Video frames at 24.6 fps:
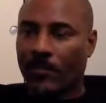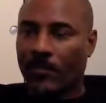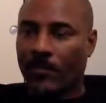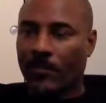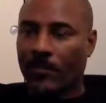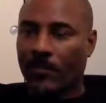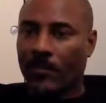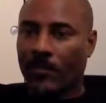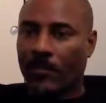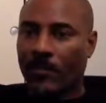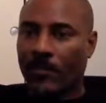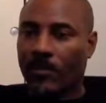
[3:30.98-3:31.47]

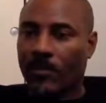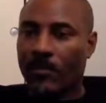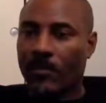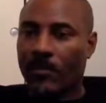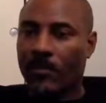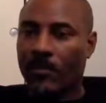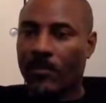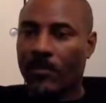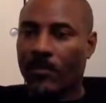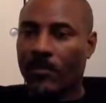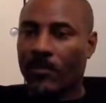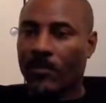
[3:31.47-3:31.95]

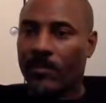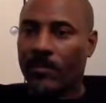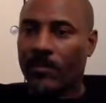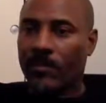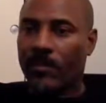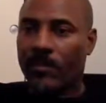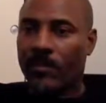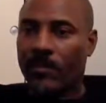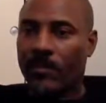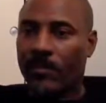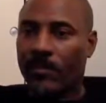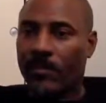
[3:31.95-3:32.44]

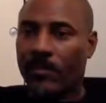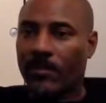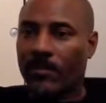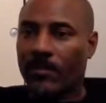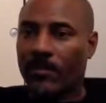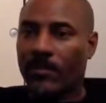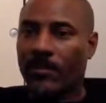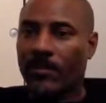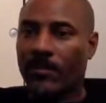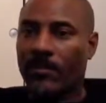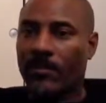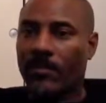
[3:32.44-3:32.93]
Woo-hoo-hoo-hoo.
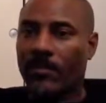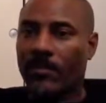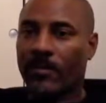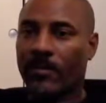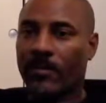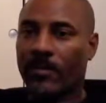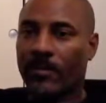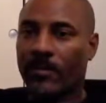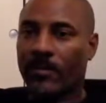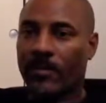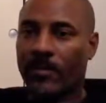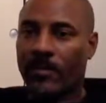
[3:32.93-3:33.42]
You
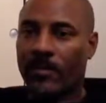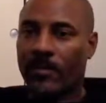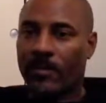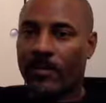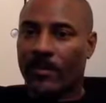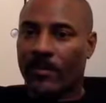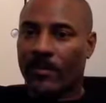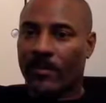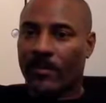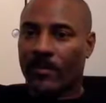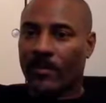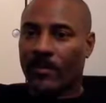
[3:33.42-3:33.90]
gave some
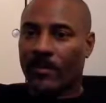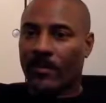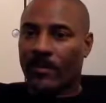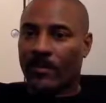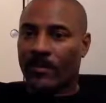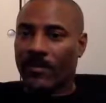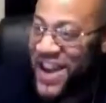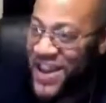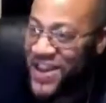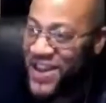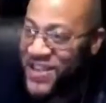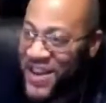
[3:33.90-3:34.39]
fire
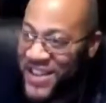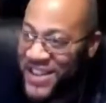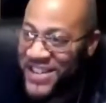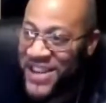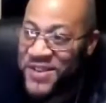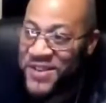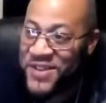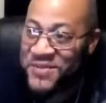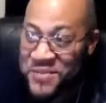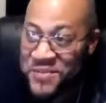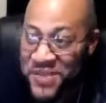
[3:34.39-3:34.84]
right there, brother.